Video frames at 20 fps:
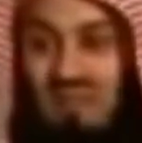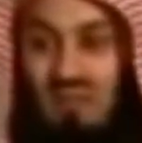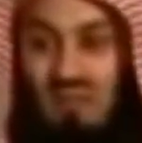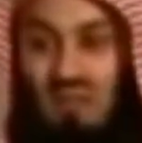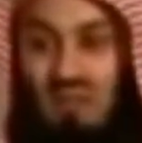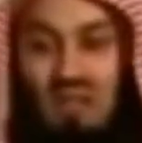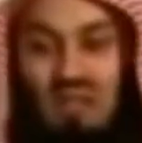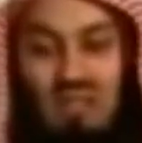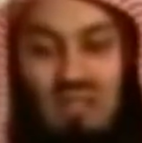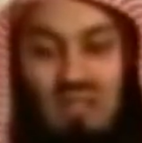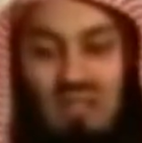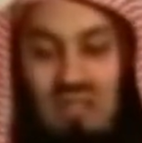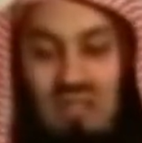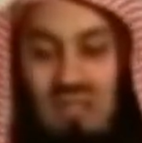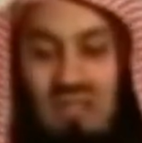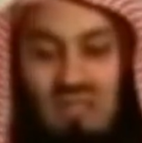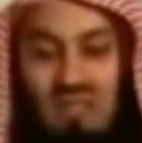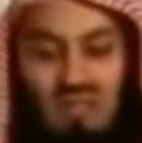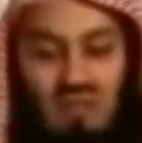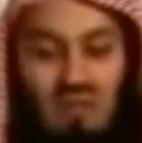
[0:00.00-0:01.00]
So
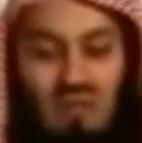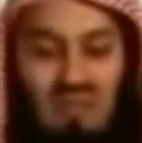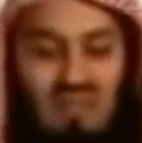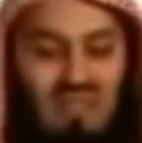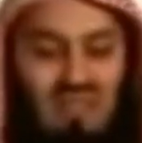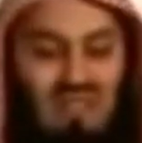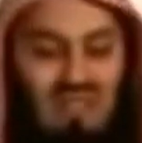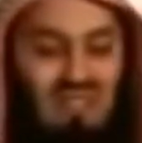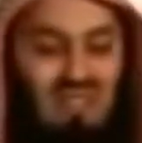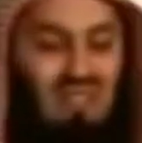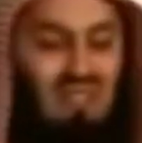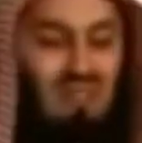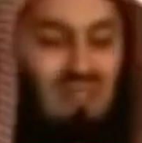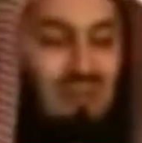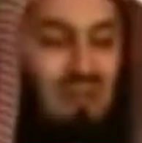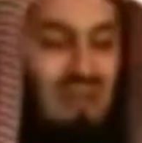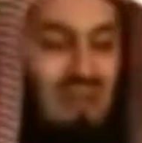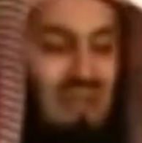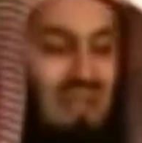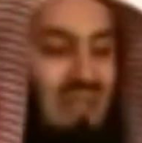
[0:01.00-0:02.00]
Wahshi, he was an
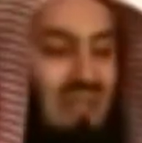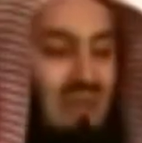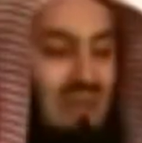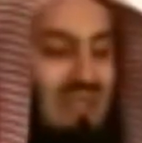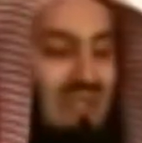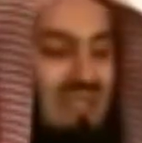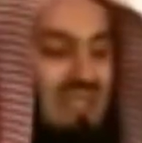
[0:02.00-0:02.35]
innocent man, he